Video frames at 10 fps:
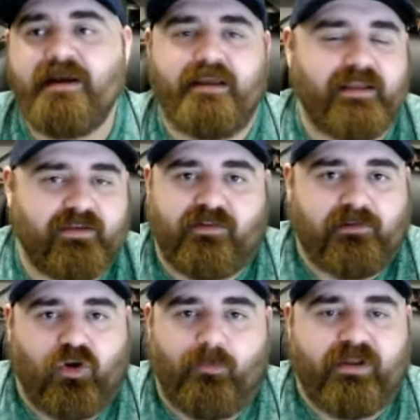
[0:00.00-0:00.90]
He is a
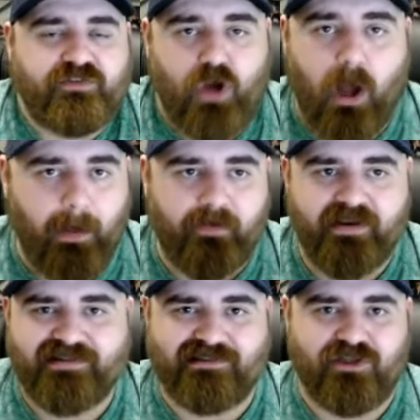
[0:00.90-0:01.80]
little bit taller.
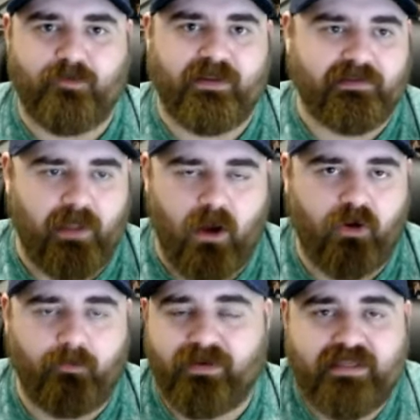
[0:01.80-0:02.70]
He is a little bit
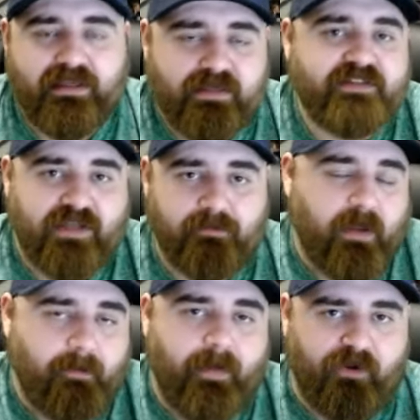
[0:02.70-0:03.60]
longer, but he is a,
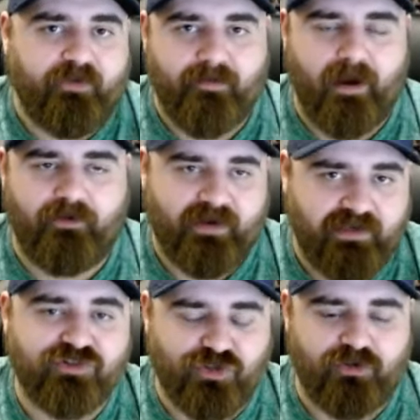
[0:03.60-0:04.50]
a better rebounder. He
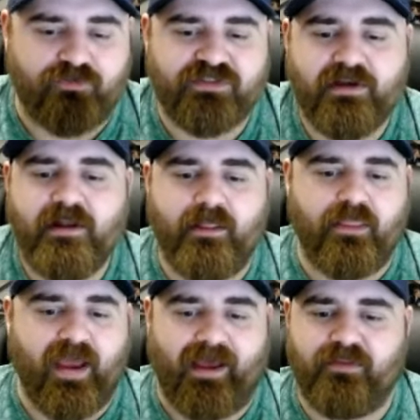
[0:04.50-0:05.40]
deserves
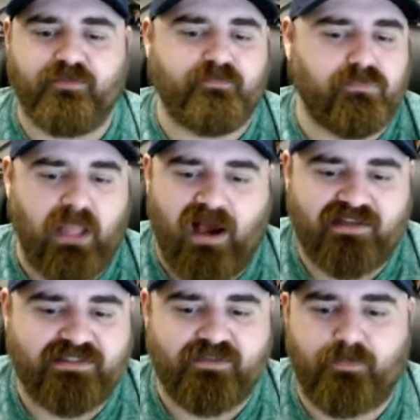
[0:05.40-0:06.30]
that. The
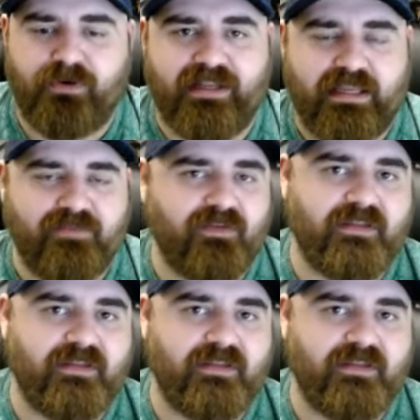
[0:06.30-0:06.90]
blocks is pretty even.